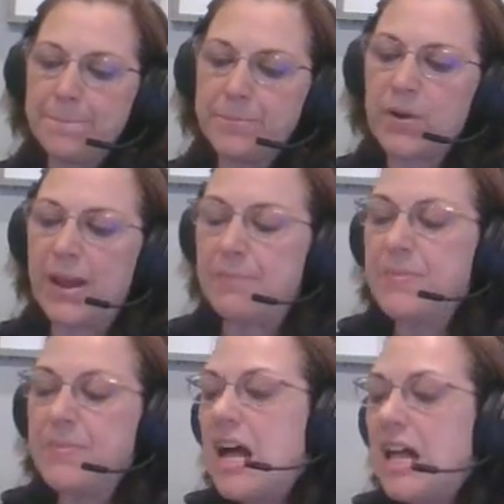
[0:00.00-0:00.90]
Okay,
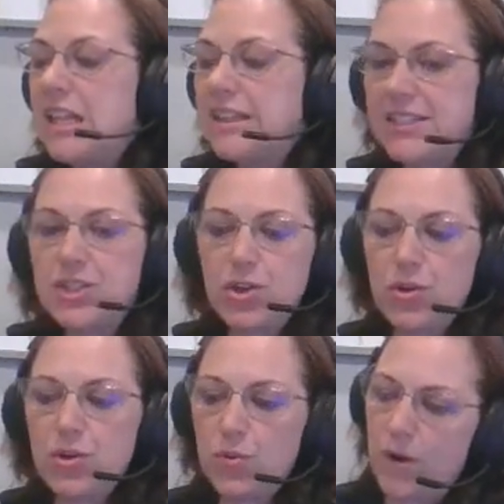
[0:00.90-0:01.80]
let's
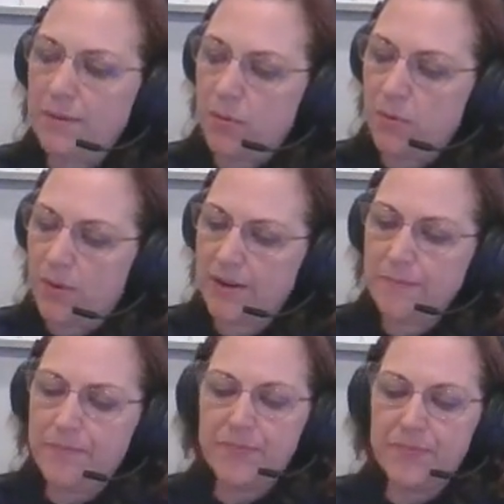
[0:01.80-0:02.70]
do one more
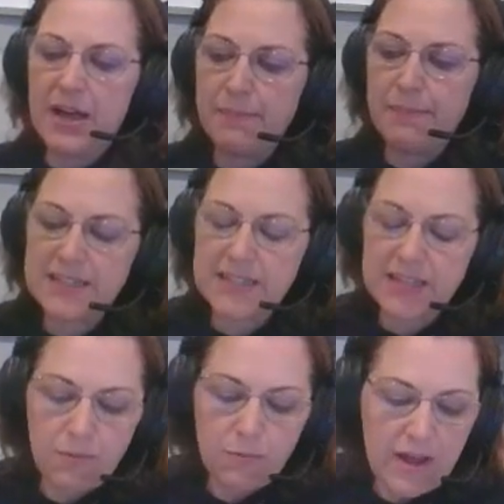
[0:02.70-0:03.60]
uh, because I
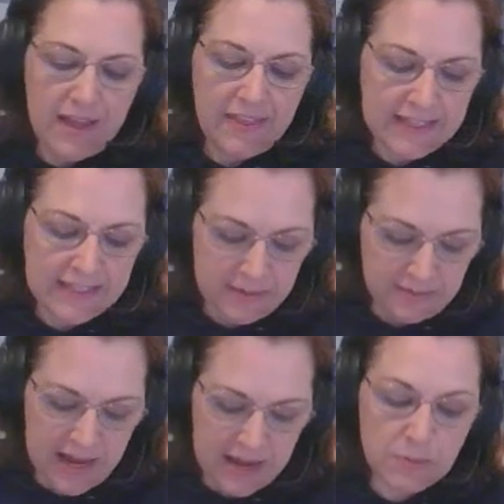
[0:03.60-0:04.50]
want, I think
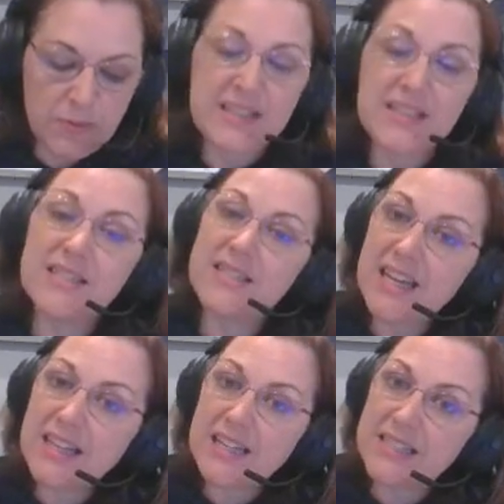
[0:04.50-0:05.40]
sometimes we
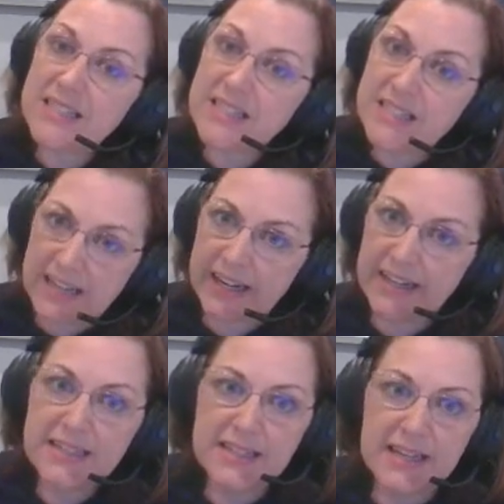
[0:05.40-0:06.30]
see the second
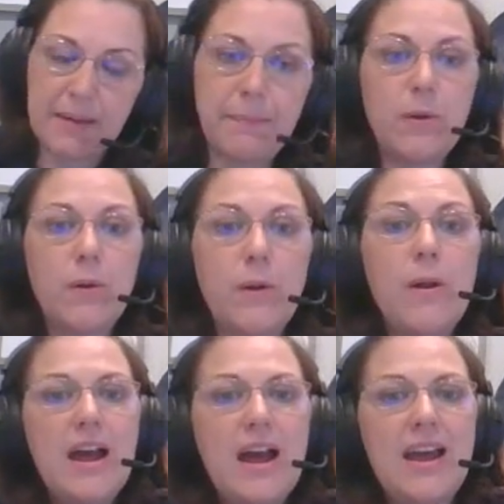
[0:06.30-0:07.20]
example
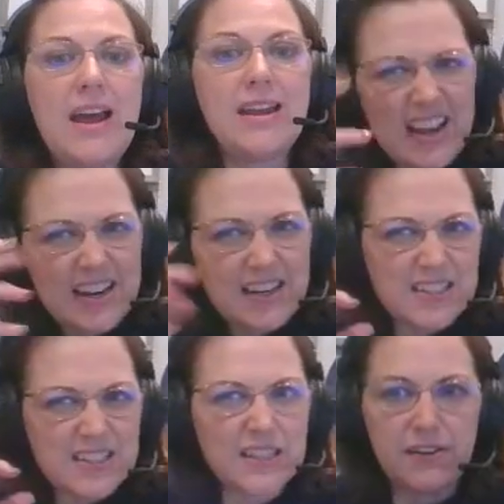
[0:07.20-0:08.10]
and it kind of
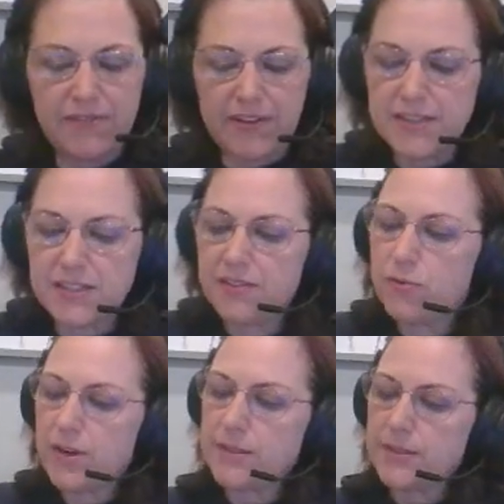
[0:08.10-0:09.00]
solidifies it
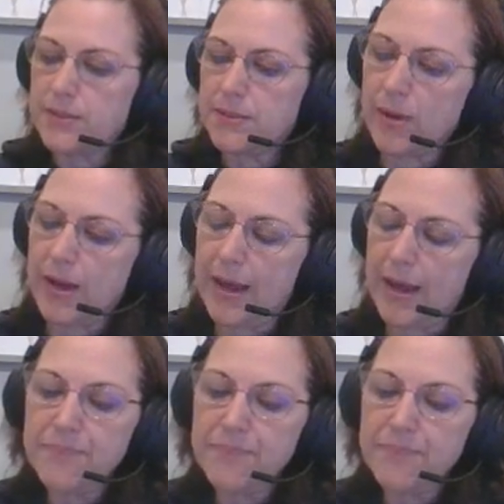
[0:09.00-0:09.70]
for us, okay?